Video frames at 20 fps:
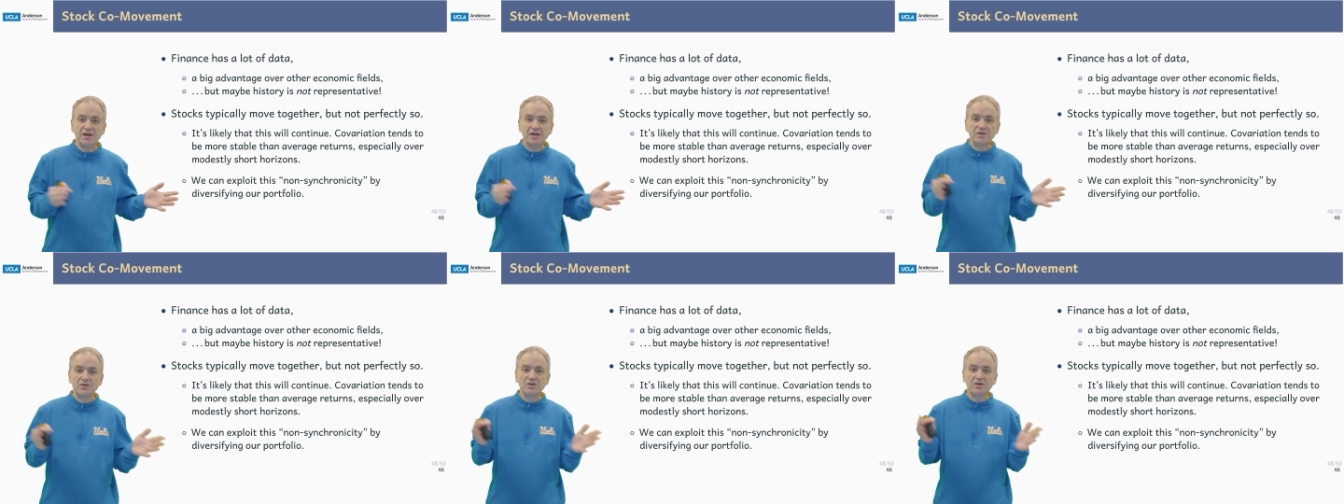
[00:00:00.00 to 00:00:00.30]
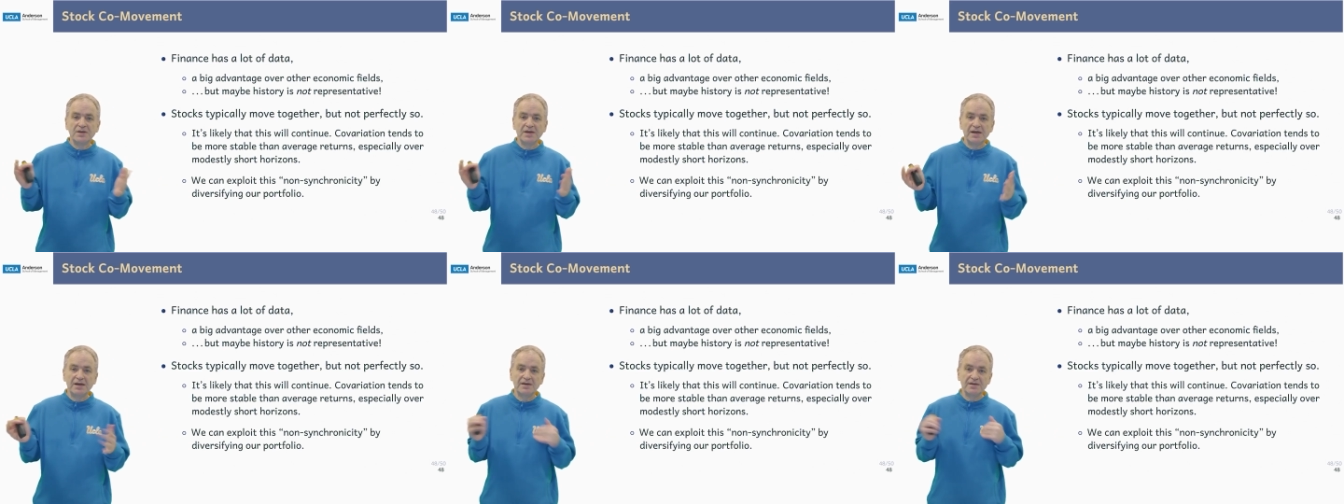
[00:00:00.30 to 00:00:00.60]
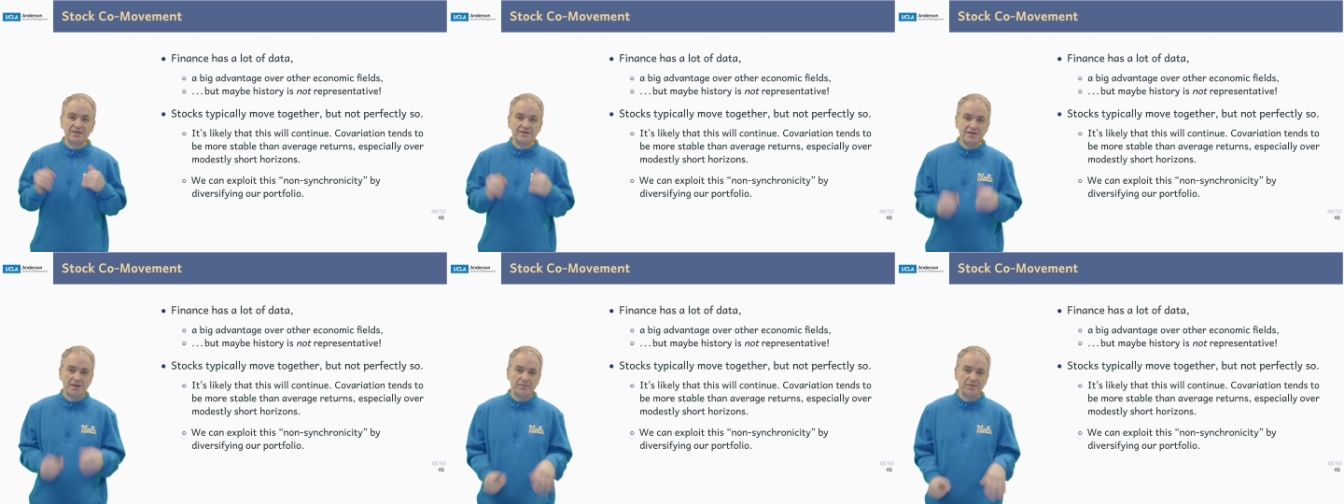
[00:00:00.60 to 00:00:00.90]
to tell
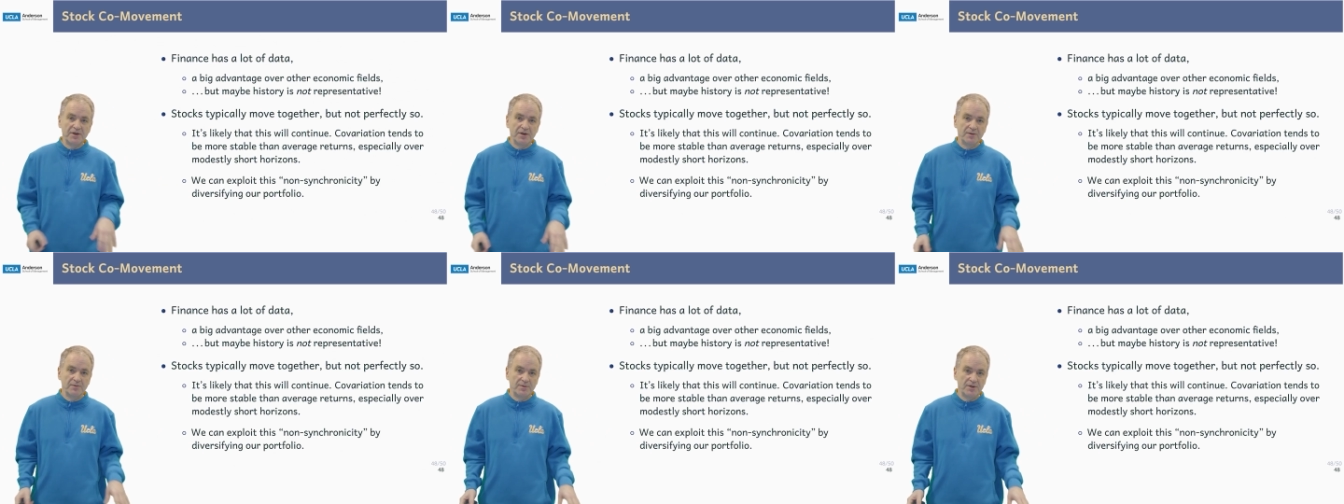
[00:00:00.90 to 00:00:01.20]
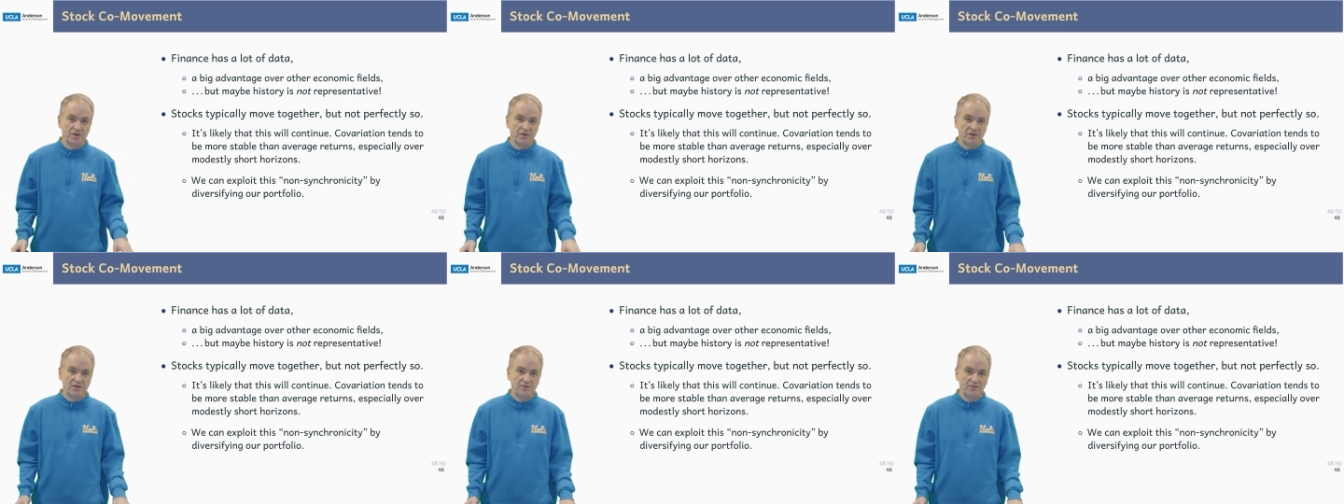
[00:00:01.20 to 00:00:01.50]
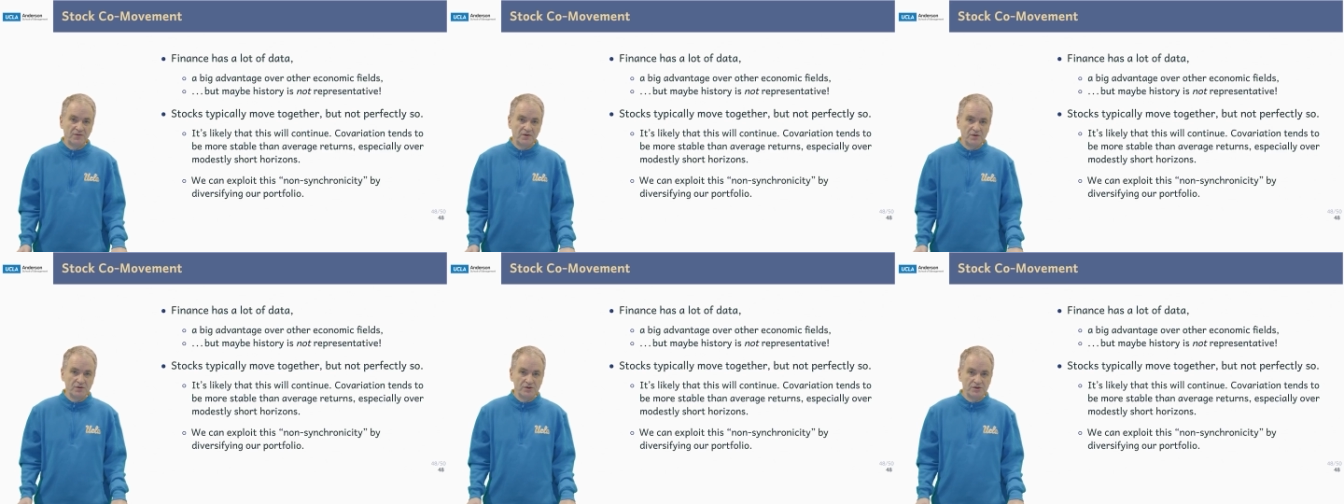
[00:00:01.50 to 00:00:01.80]
us something about the
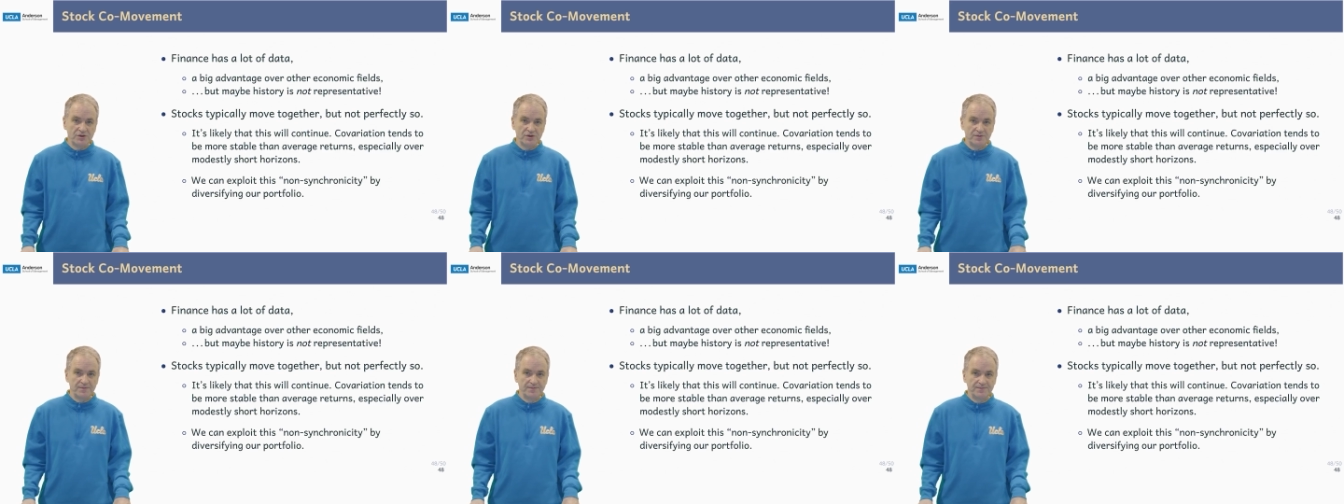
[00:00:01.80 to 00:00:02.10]
future?